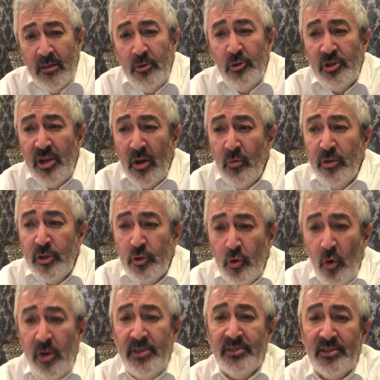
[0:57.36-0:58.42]
You shall
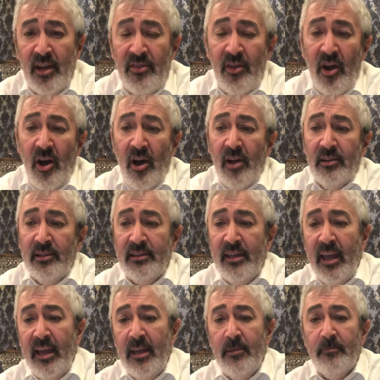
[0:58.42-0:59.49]
rejoice on the
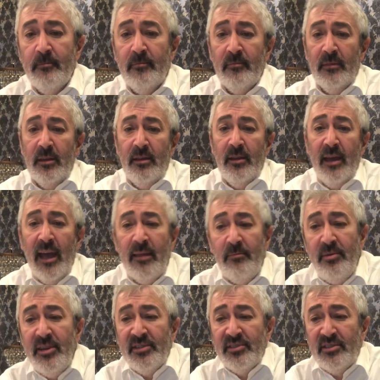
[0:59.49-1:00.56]
holiday and
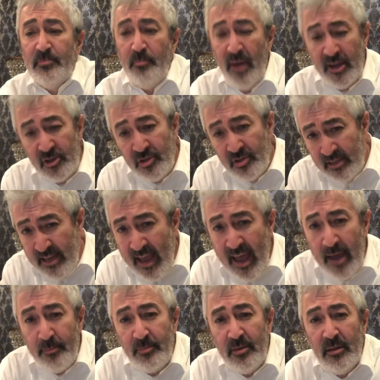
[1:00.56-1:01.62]
be especially
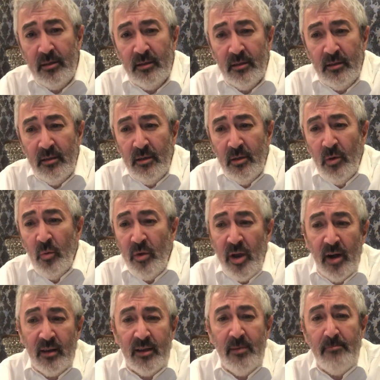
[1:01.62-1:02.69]
happy. We
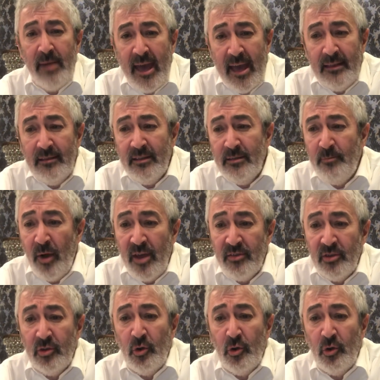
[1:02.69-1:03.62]
are commanded by the